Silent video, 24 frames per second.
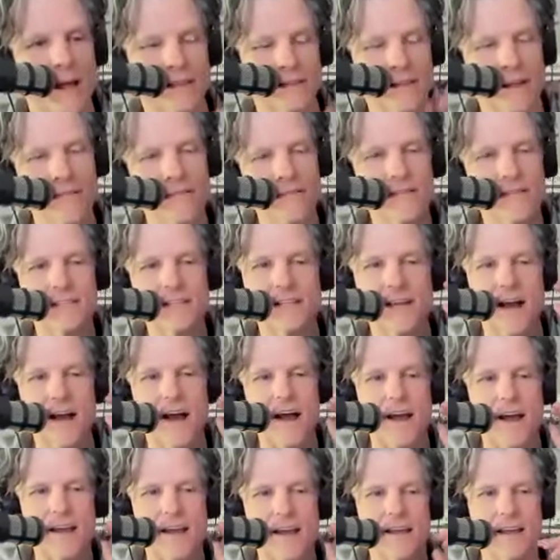Love this
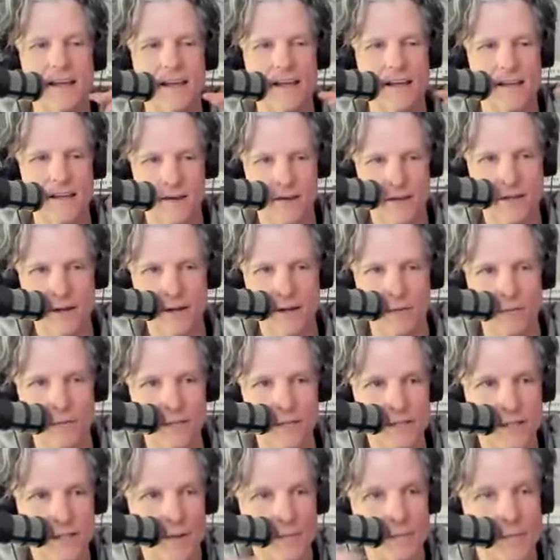guy. You know,
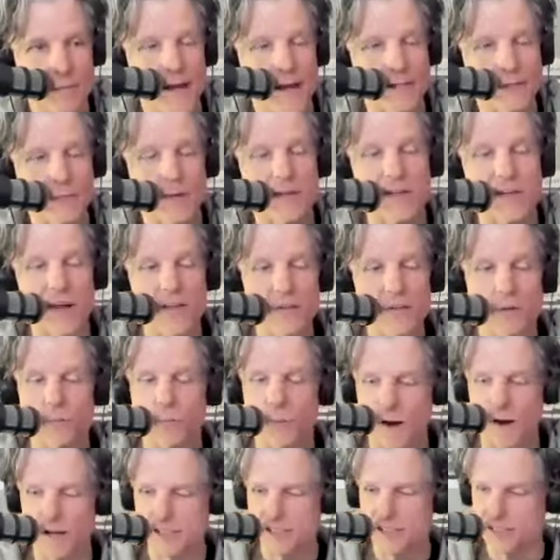this comes back to another
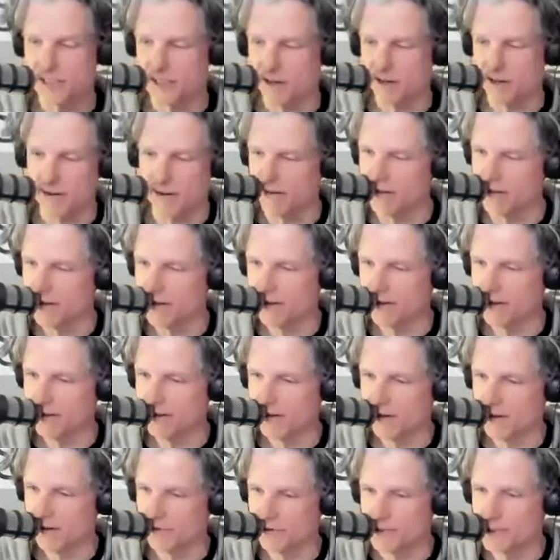Rush song
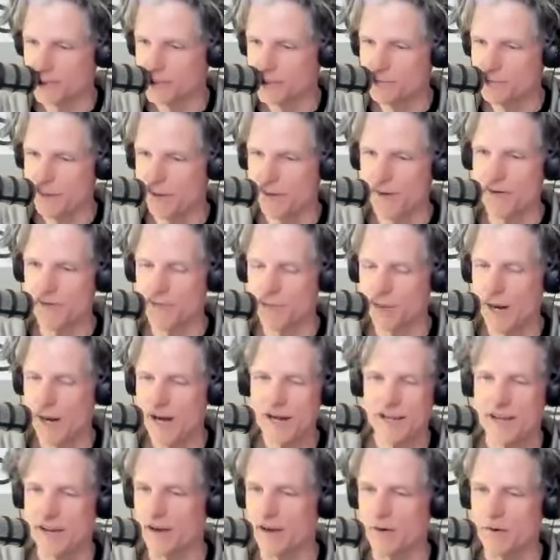called Spirit of
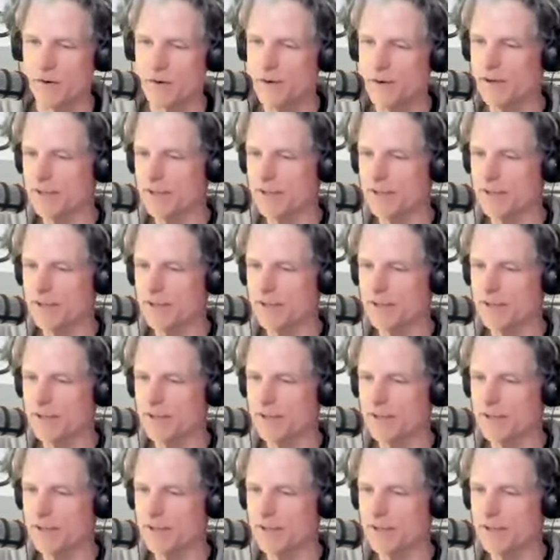Radio.